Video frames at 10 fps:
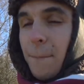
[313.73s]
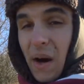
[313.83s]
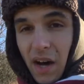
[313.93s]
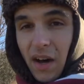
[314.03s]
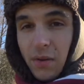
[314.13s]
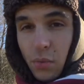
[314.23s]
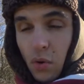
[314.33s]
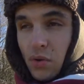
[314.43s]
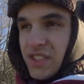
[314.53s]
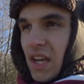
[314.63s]
by
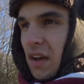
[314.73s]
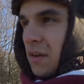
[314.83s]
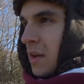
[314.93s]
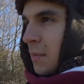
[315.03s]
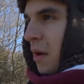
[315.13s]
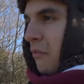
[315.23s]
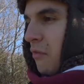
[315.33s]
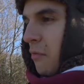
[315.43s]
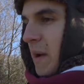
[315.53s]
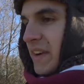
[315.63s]
water, by
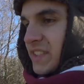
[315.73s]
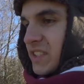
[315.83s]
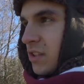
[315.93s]
riverbanks.